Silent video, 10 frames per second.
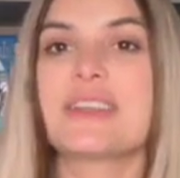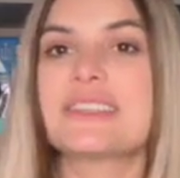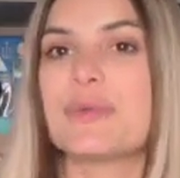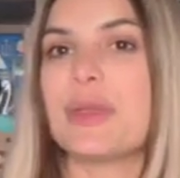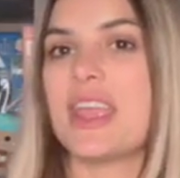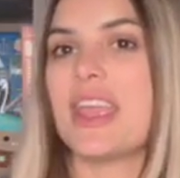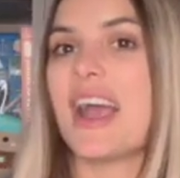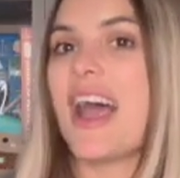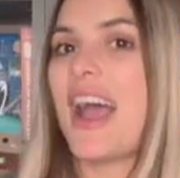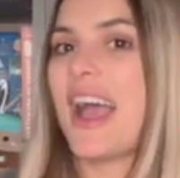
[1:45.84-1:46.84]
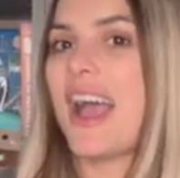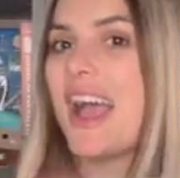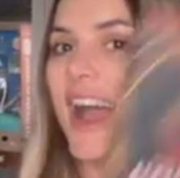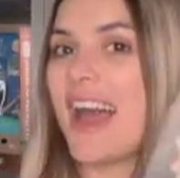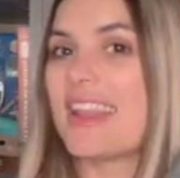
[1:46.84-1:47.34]
to be
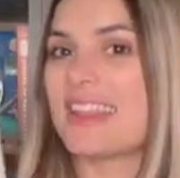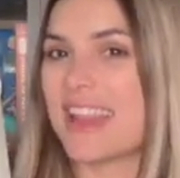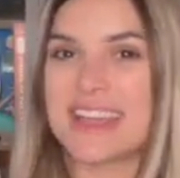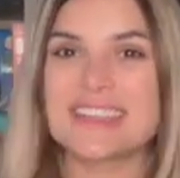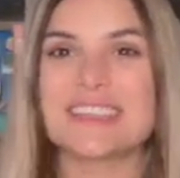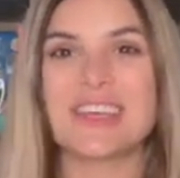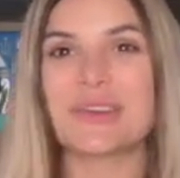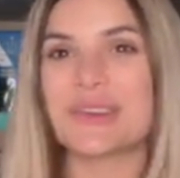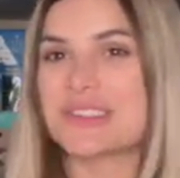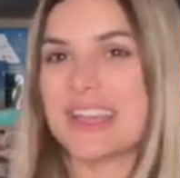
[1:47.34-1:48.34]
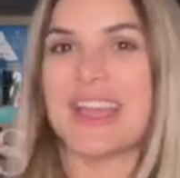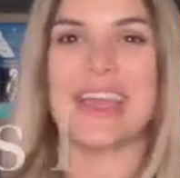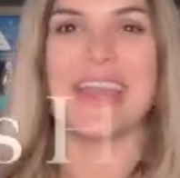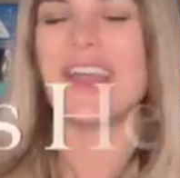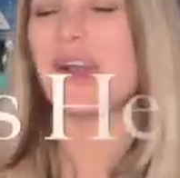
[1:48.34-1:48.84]
Alexis Henderson.